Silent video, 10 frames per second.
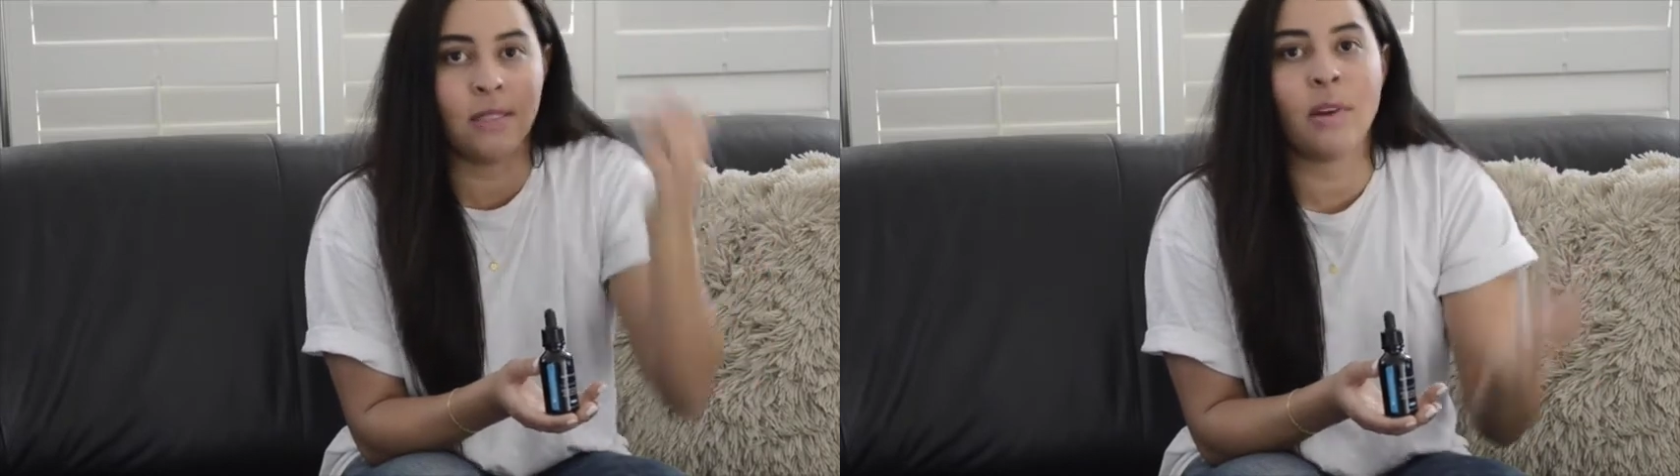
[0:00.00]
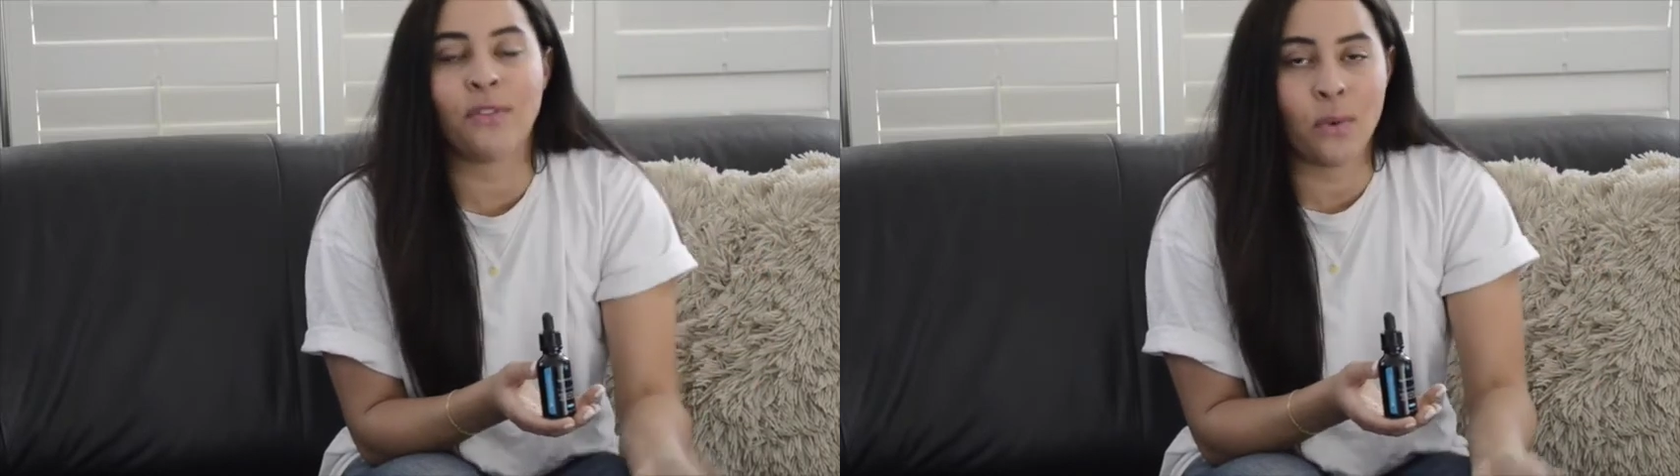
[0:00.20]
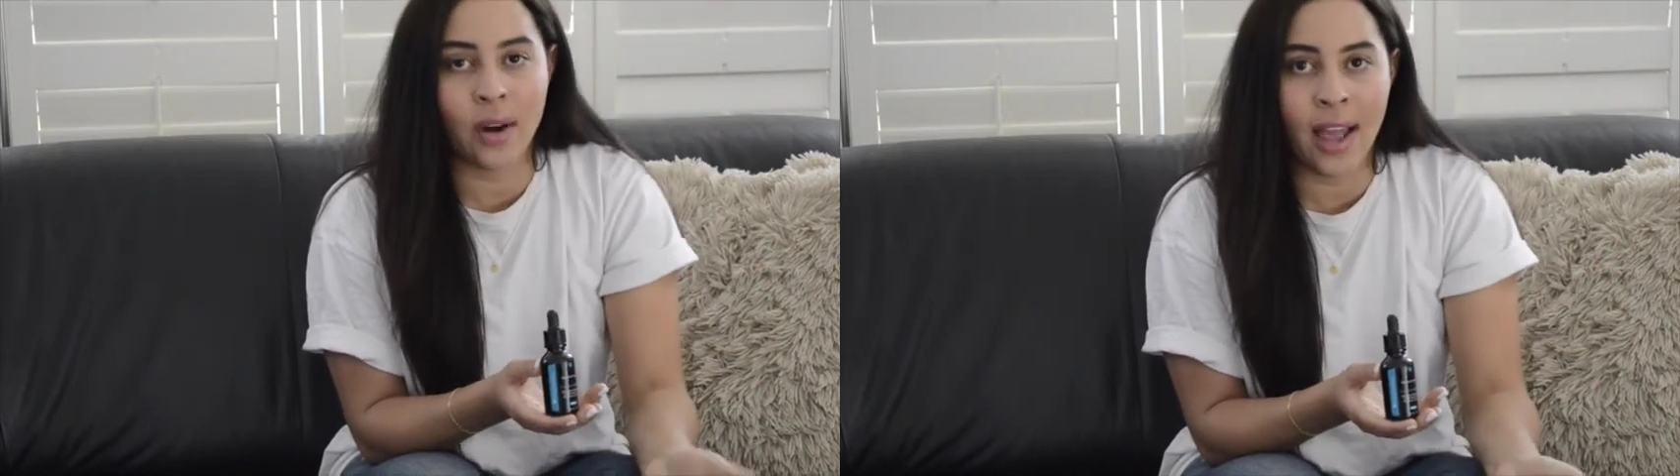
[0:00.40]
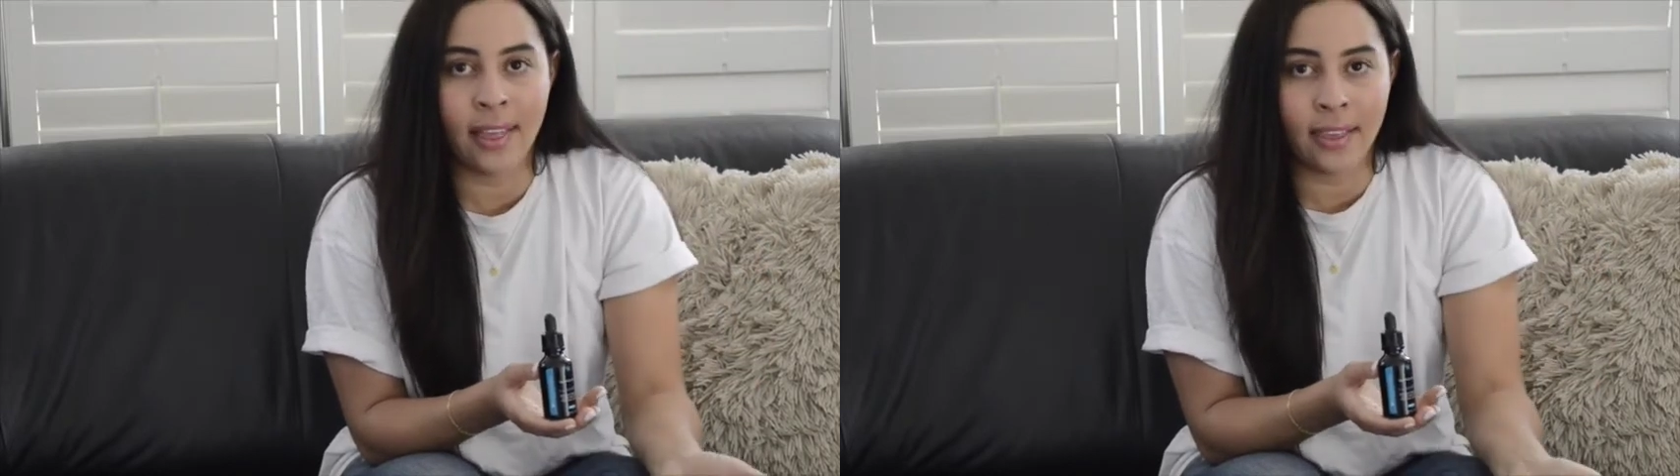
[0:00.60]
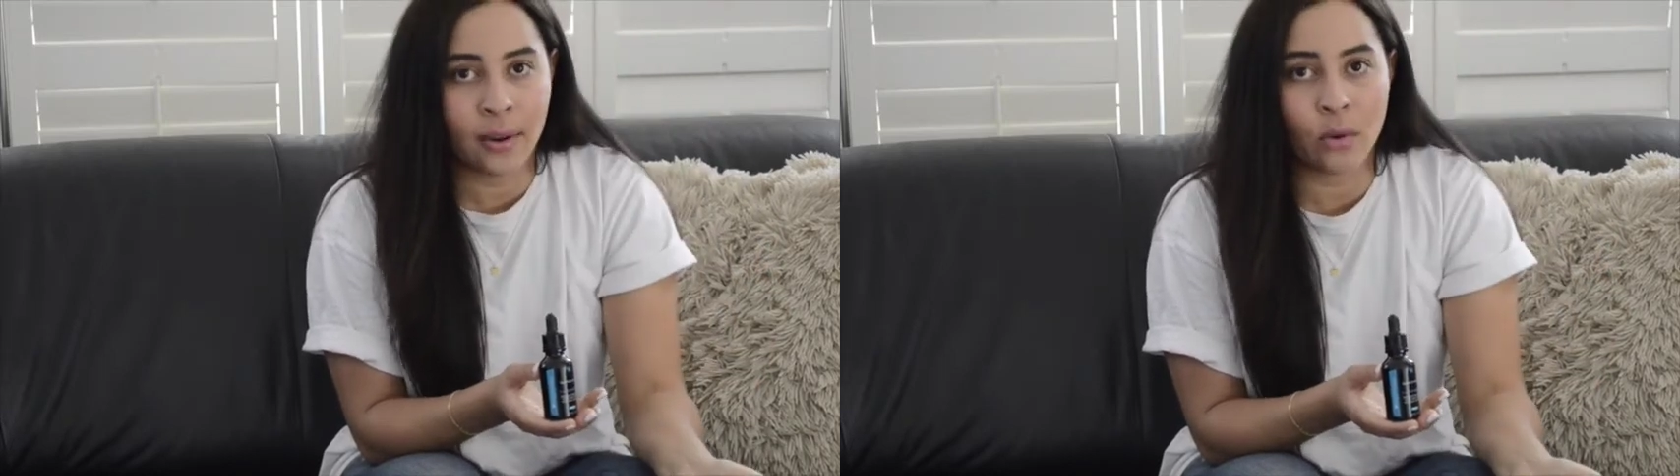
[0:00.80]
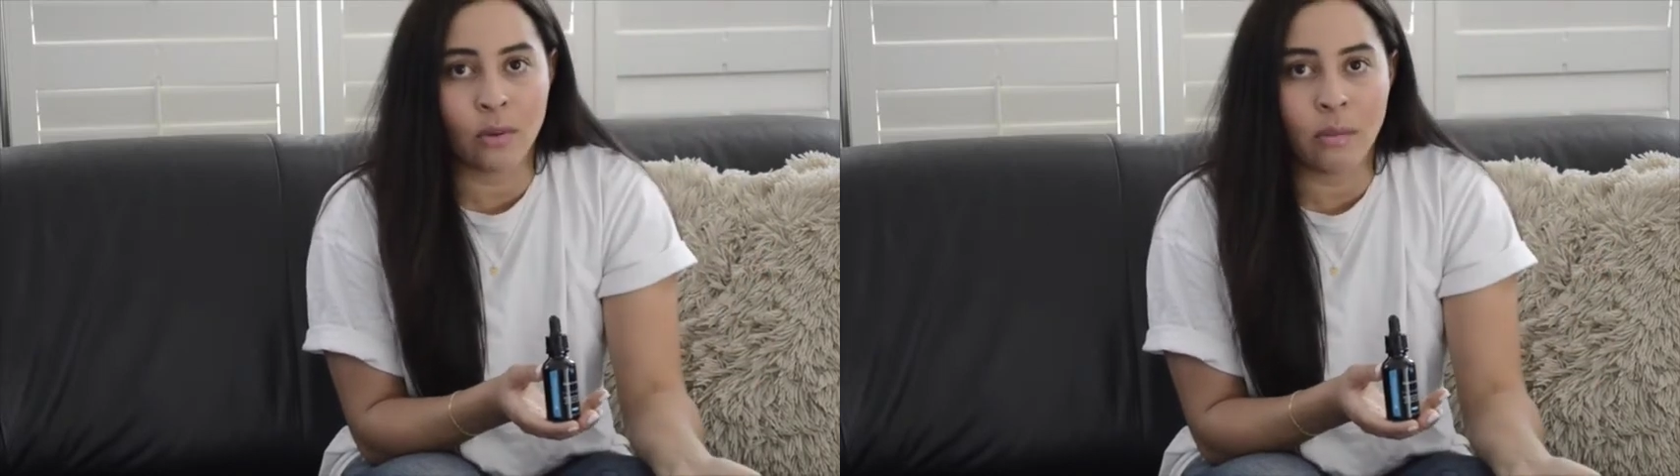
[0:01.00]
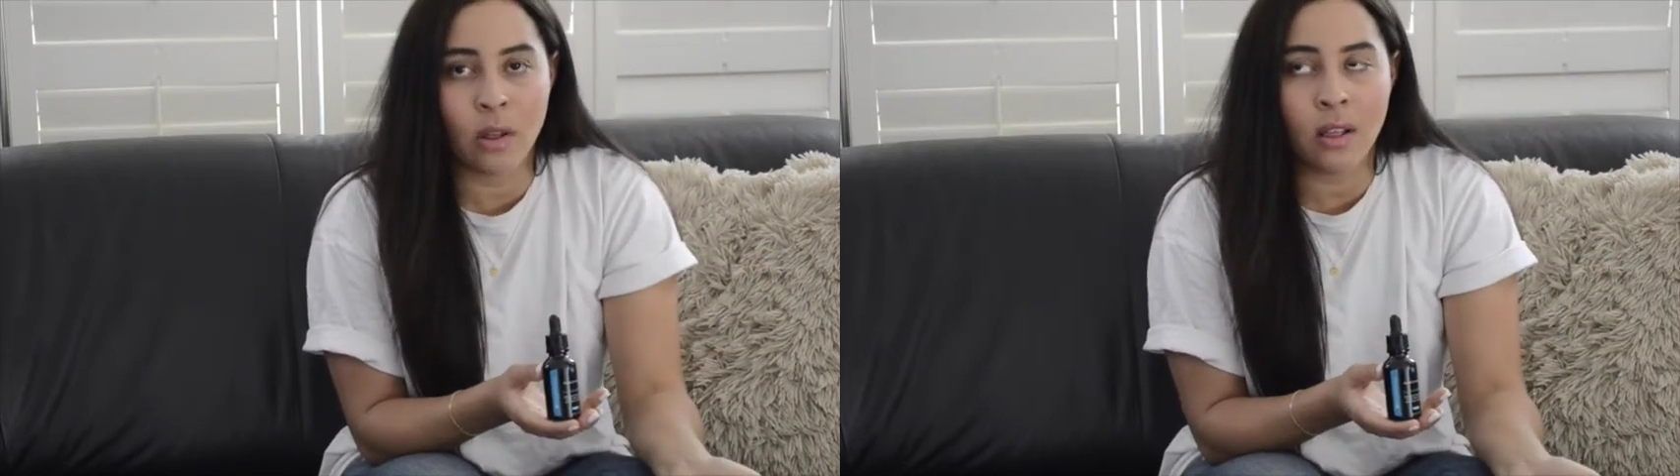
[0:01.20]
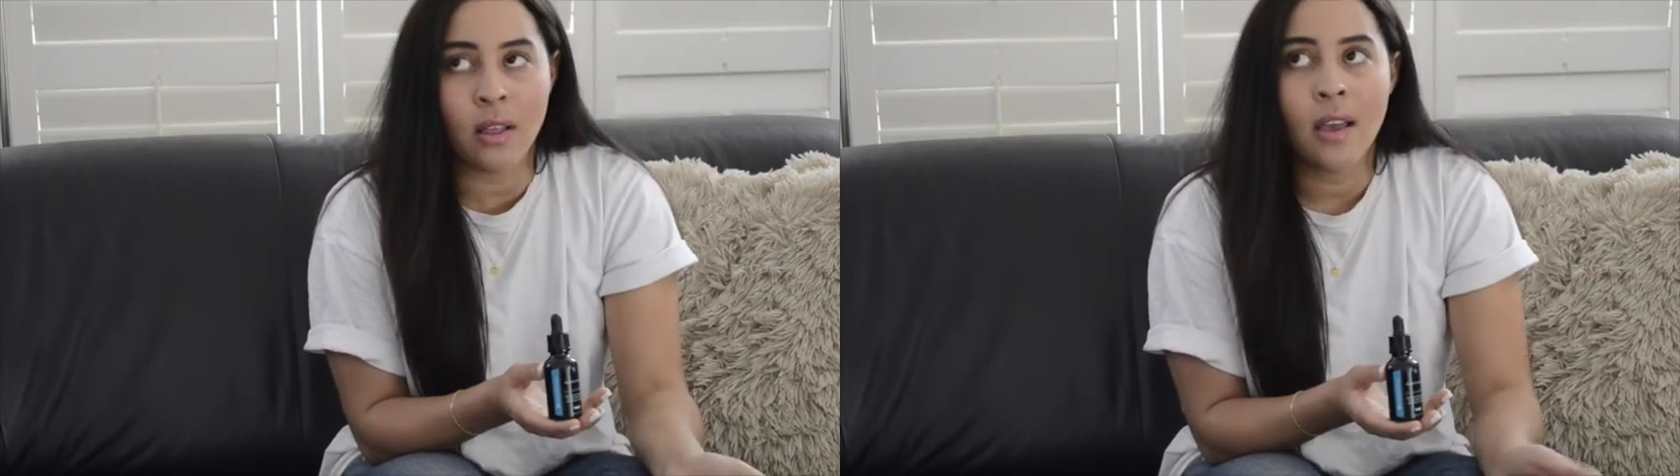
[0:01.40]
in my forehead than
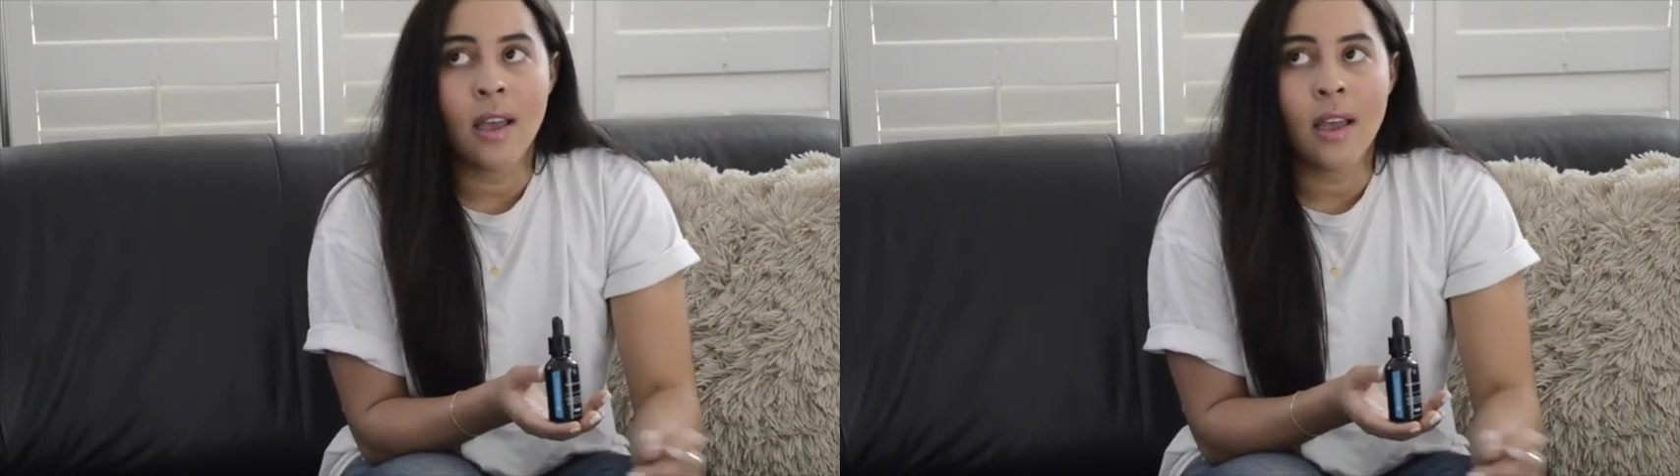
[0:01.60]
normal,